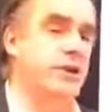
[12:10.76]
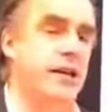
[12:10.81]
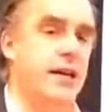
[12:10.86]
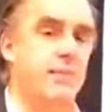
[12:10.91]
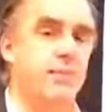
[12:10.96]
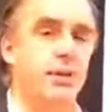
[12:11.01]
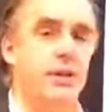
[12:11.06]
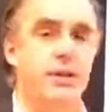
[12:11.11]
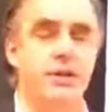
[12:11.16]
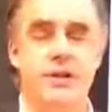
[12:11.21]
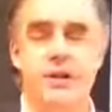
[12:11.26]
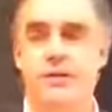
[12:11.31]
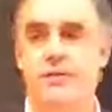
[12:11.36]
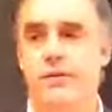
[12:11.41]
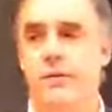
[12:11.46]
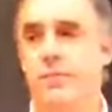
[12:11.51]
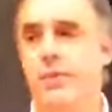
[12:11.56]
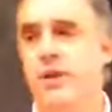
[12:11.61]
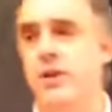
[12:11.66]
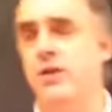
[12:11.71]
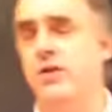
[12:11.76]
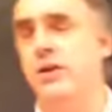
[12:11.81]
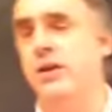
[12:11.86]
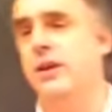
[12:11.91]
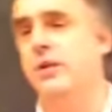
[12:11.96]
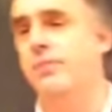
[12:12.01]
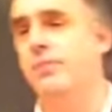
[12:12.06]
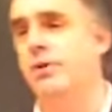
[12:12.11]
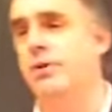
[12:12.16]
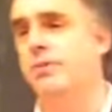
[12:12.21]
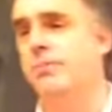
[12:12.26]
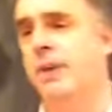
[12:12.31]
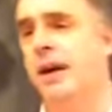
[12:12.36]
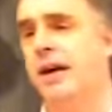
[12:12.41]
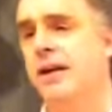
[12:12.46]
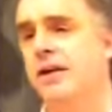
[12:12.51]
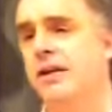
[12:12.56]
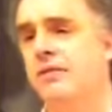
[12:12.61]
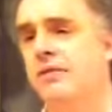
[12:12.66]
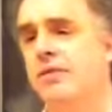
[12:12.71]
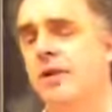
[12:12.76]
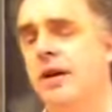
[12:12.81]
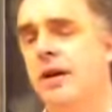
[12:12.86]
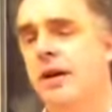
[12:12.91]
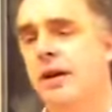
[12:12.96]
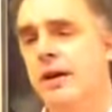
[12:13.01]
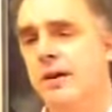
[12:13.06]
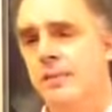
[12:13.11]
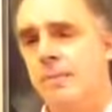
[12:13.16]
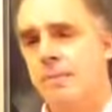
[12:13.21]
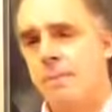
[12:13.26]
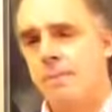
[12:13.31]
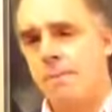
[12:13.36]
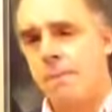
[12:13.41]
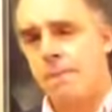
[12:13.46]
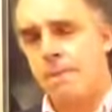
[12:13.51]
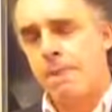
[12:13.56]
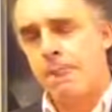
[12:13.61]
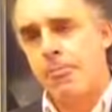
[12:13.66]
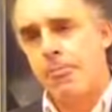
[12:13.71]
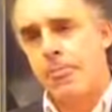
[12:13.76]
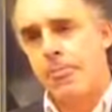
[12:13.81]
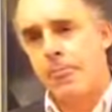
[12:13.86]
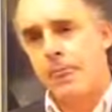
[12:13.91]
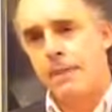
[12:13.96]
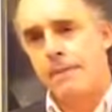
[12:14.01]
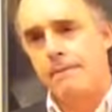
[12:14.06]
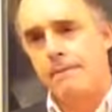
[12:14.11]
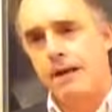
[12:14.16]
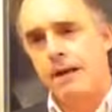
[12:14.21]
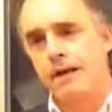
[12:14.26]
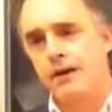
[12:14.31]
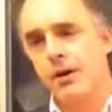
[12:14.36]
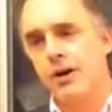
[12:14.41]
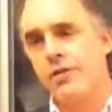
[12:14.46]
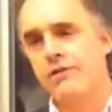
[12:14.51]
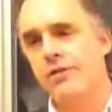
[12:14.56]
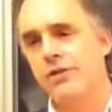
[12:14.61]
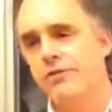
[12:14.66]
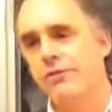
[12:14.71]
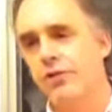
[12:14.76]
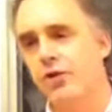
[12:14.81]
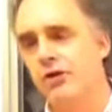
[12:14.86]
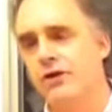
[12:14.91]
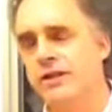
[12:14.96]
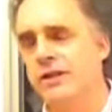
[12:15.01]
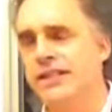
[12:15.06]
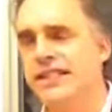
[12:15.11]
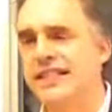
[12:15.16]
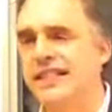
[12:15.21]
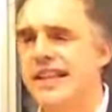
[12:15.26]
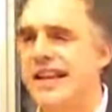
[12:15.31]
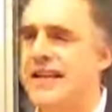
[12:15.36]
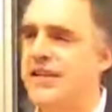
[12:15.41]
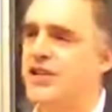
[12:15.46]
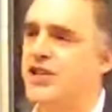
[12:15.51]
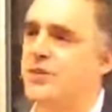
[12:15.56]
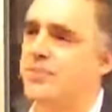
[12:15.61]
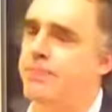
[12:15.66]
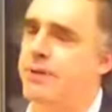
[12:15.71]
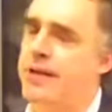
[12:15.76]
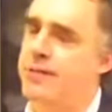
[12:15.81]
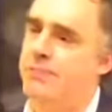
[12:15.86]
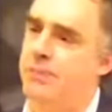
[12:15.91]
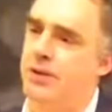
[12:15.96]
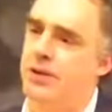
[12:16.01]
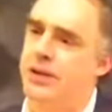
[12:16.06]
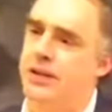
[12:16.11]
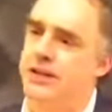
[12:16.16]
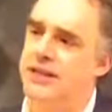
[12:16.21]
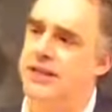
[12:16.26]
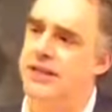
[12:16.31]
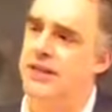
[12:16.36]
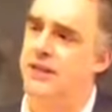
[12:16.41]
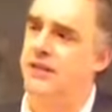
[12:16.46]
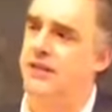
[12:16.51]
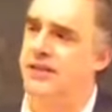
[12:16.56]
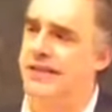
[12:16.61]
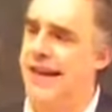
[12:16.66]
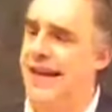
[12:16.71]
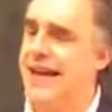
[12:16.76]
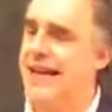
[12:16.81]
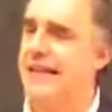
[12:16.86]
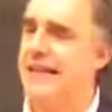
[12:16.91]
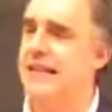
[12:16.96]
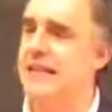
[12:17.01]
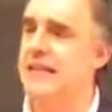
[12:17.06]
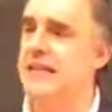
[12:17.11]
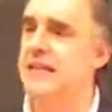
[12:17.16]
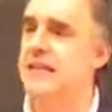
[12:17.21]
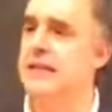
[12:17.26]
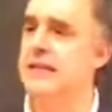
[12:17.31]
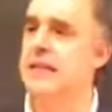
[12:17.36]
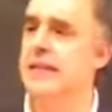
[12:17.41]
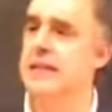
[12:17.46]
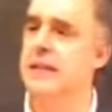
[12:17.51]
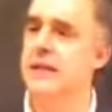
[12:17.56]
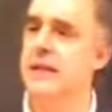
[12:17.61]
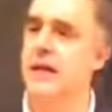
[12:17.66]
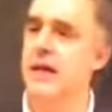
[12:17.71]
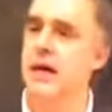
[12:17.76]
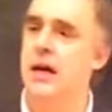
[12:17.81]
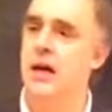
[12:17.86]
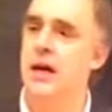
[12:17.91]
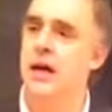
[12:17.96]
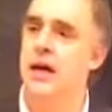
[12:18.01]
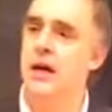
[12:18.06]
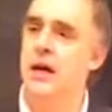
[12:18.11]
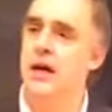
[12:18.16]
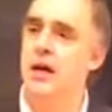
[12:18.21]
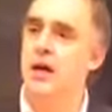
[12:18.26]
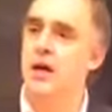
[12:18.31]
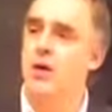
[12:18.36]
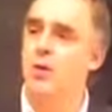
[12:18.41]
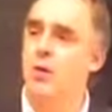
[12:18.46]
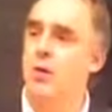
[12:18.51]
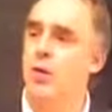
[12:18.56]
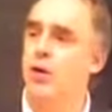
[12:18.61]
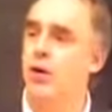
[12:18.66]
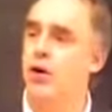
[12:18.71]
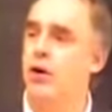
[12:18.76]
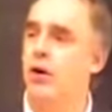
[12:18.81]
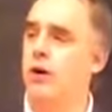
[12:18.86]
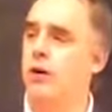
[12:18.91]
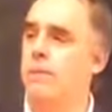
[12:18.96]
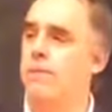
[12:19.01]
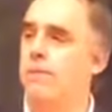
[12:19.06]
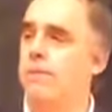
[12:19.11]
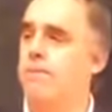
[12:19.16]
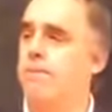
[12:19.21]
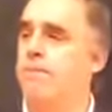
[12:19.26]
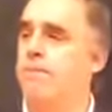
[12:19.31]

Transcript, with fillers: example, is that from the Jungian perspective, a lot of the forces that ancient people considered deities were